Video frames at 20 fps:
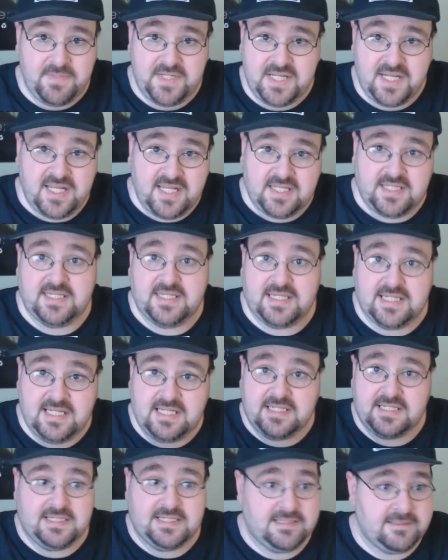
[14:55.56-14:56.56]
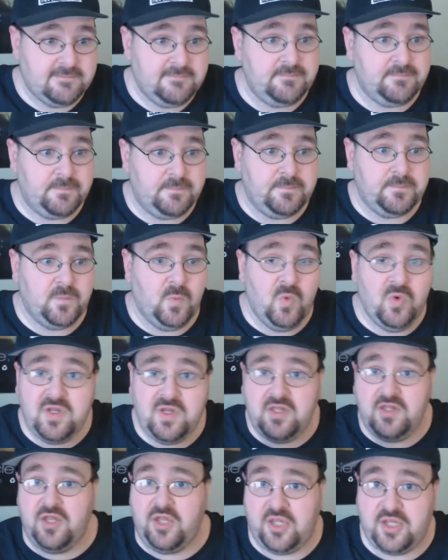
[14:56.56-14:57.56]
I mean, that's
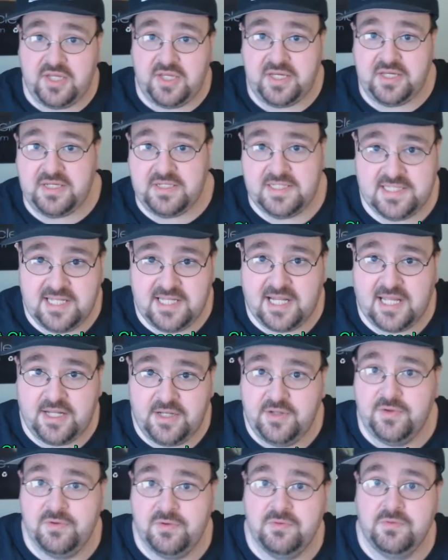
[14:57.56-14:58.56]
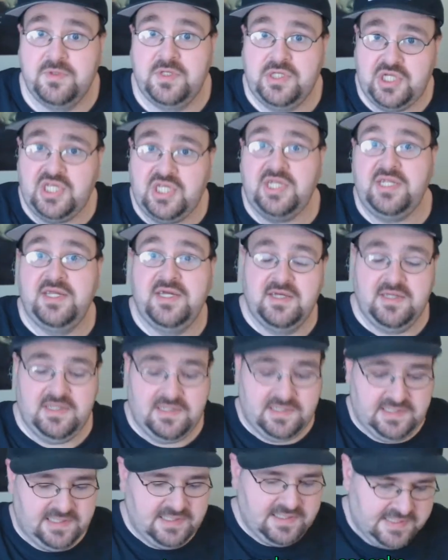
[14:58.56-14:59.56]
one of the things that I know that she
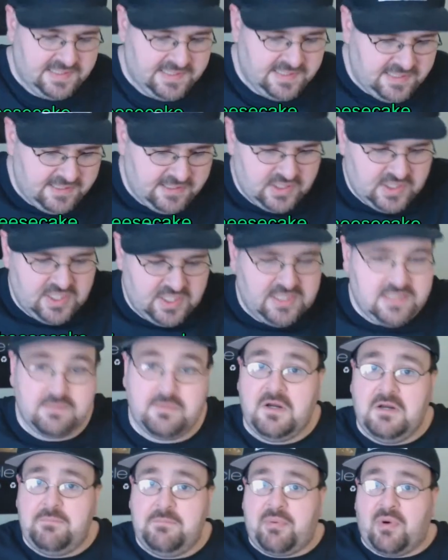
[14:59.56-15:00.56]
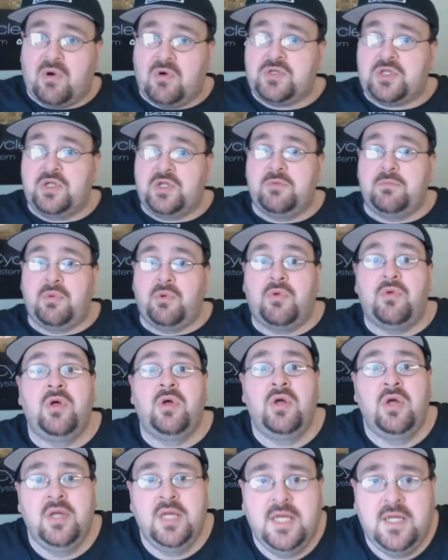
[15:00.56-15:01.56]
does is that she's very
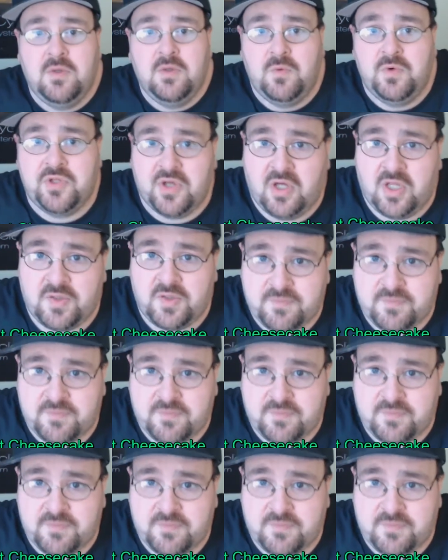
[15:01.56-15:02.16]
personable with